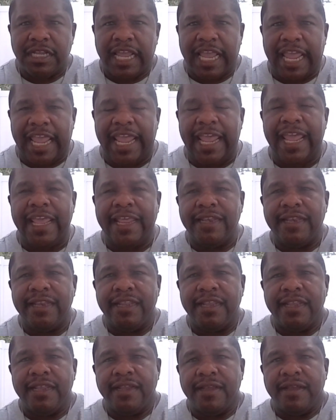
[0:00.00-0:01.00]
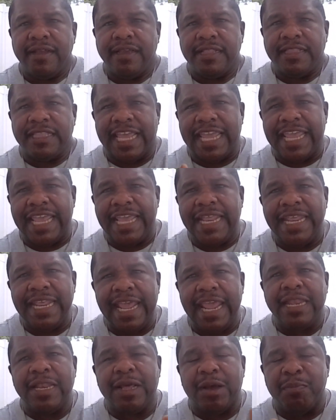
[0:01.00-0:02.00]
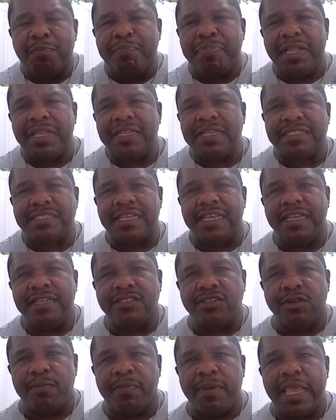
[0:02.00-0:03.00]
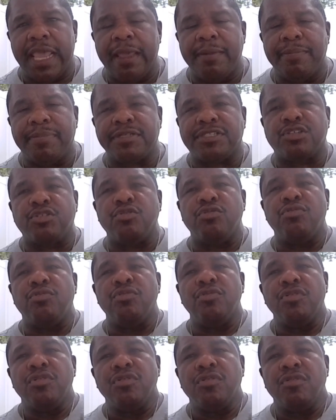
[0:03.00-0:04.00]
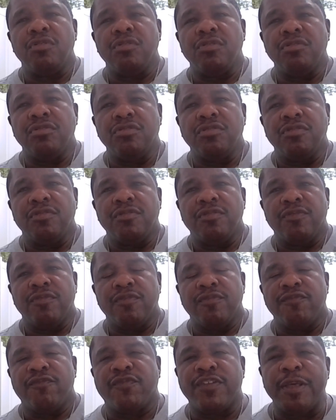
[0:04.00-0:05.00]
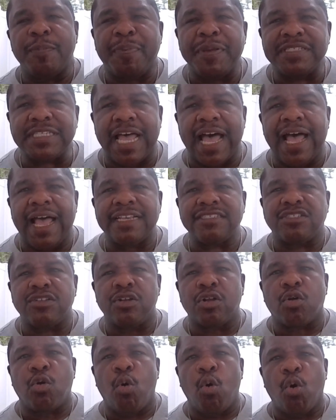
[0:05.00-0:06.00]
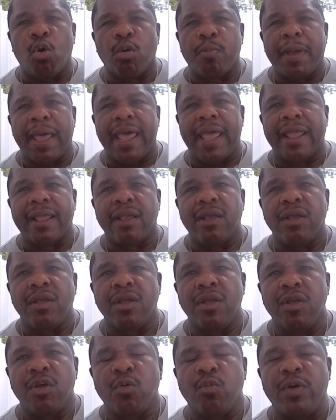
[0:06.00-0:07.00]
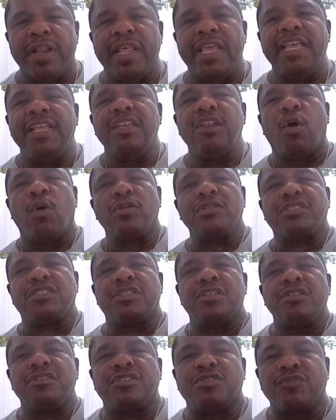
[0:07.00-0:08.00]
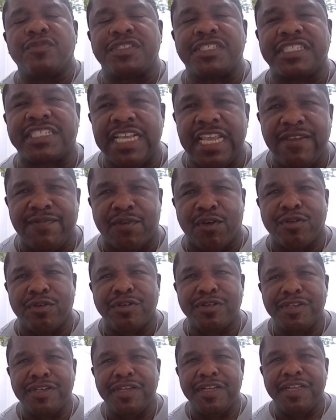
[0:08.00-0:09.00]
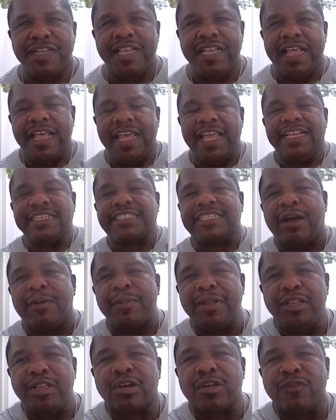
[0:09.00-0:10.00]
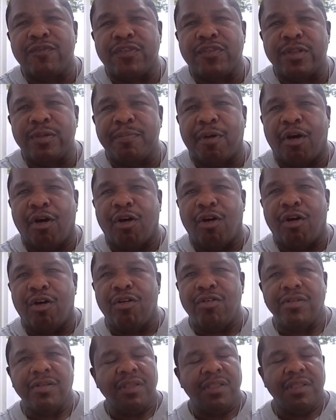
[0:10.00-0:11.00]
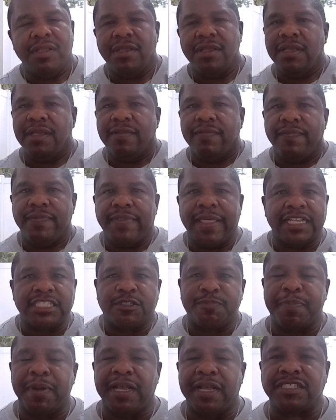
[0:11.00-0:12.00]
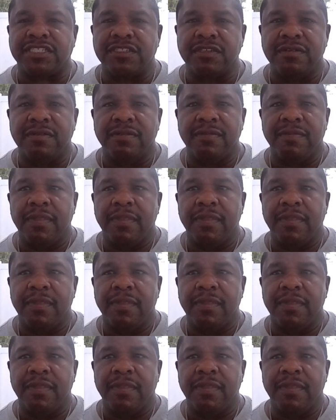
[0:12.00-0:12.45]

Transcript: and the innate ability to be able to flip his eyes to the quarterback when he notices the receiver is coming looking for the ball. That's special.